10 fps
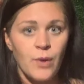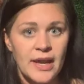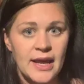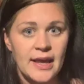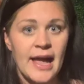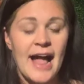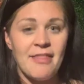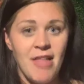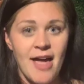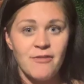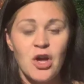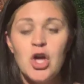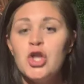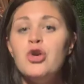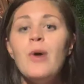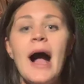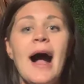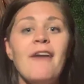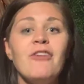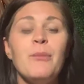winning at life. You
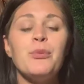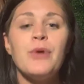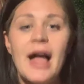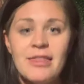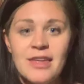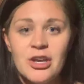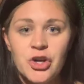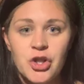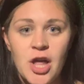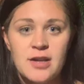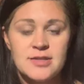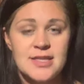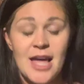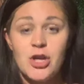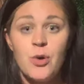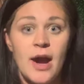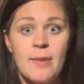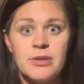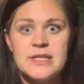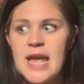have breath in your lungs that you are
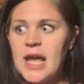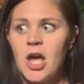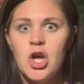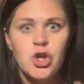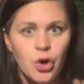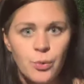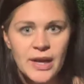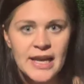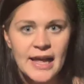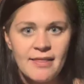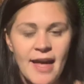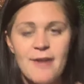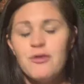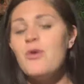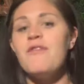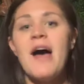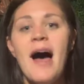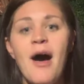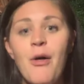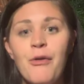able to take. You're winning at life. You have
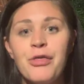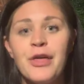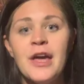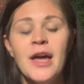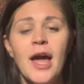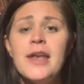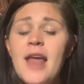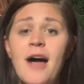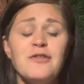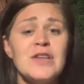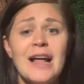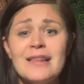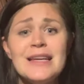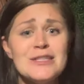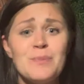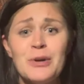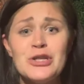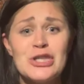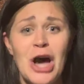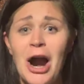health enough to at least
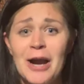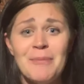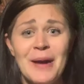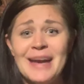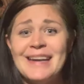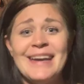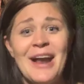push the heart button